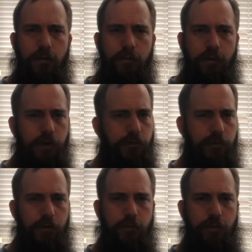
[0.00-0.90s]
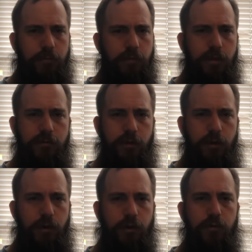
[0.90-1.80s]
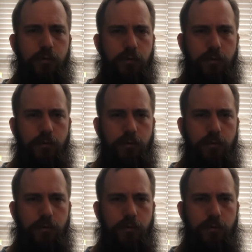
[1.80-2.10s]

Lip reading: Very few of them even knew